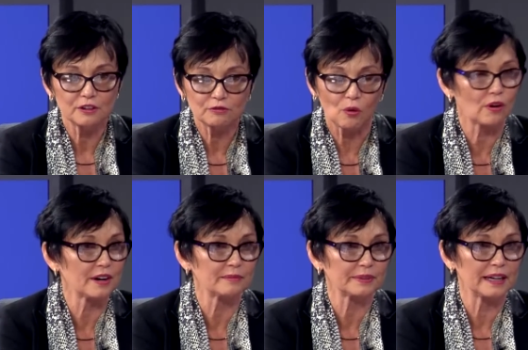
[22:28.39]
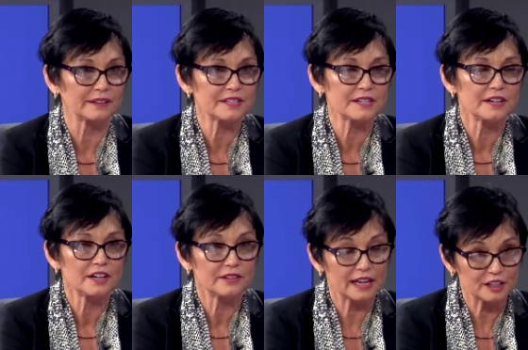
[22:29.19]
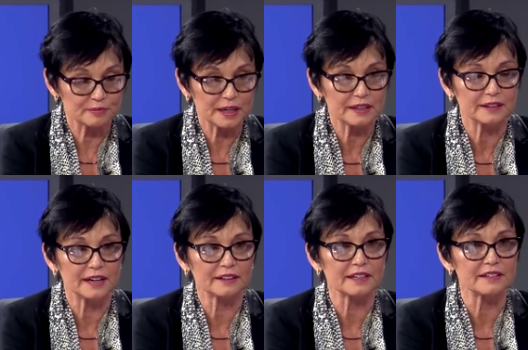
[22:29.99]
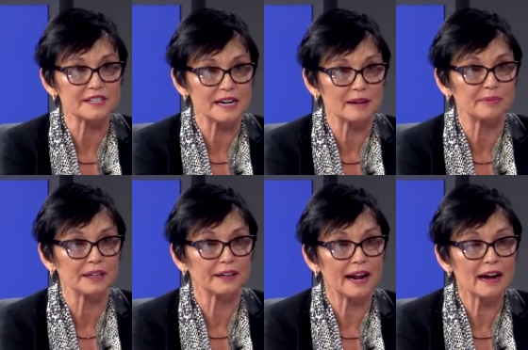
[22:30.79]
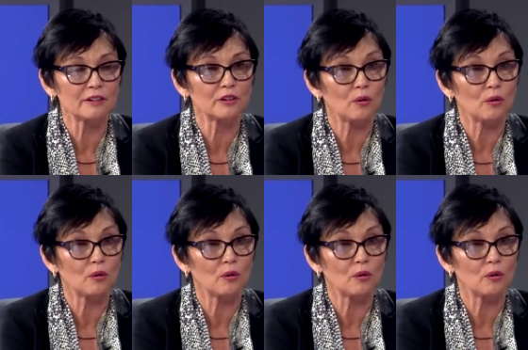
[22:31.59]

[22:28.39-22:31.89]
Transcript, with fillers: Four implants, they can be connected snap in and out,